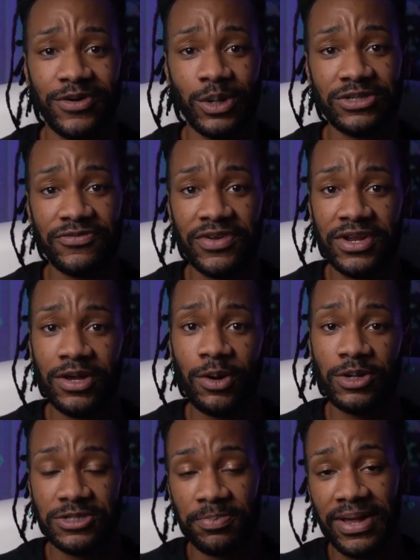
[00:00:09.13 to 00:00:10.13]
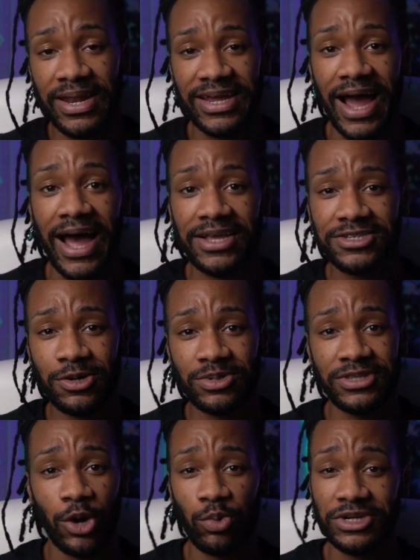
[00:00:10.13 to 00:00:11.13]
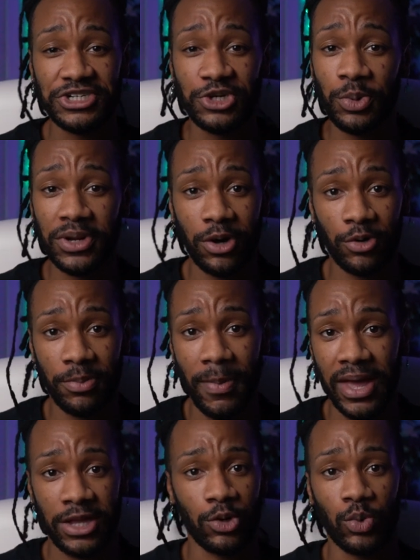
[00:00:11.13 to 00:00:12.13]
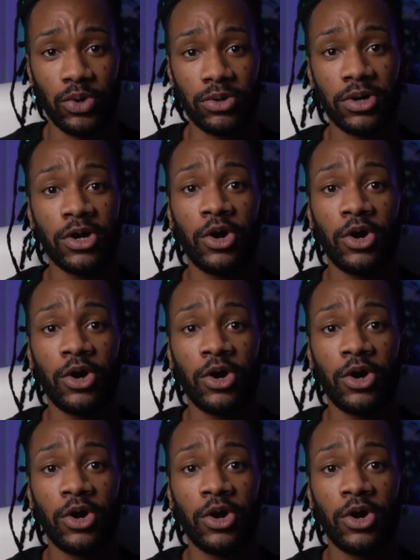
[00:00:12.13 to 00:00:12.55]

first video explaining ISO is that we're shooting on manual.